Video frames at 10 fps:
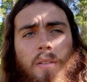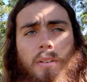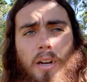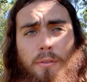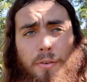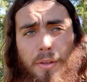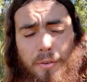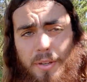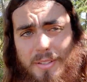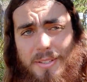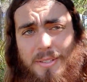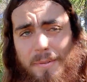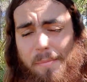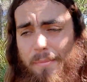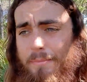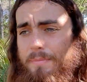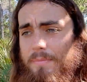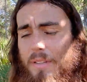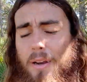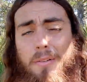However, though, that's not